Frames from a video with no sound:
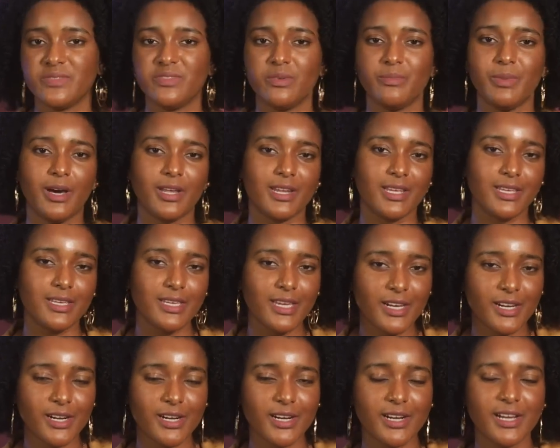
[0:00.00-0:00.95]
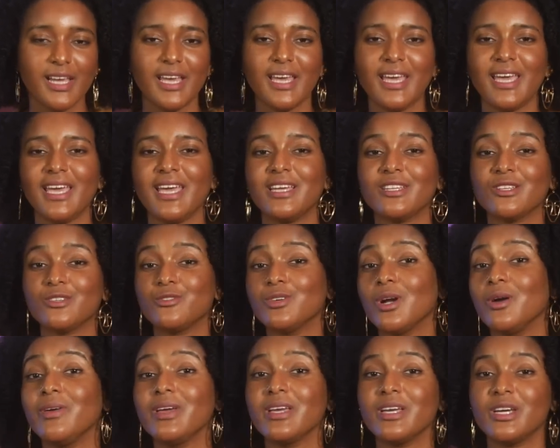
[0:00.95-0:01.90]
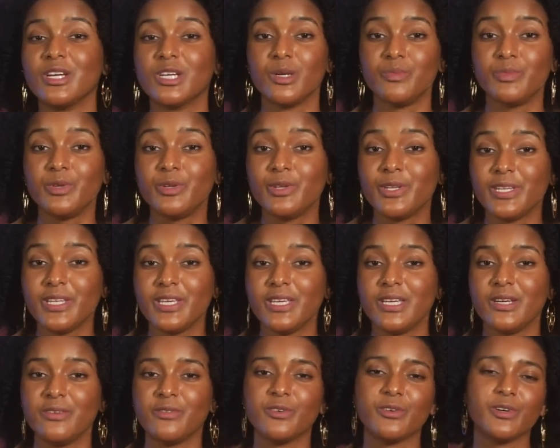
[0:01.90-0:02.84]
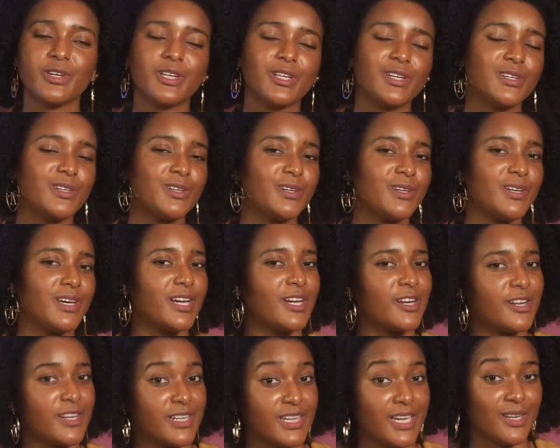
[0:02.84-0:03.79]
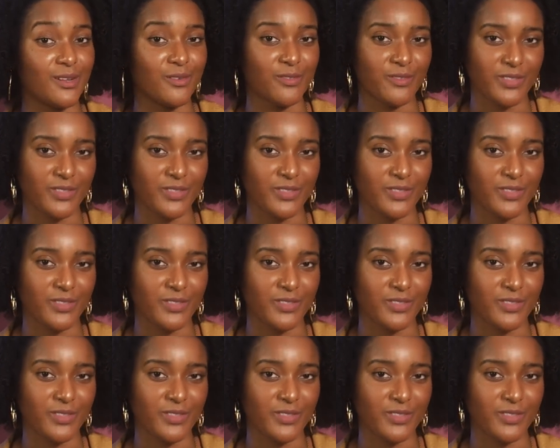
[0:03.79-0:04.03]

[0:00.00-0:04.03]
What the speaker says: of about a year and growing a community of critical and creative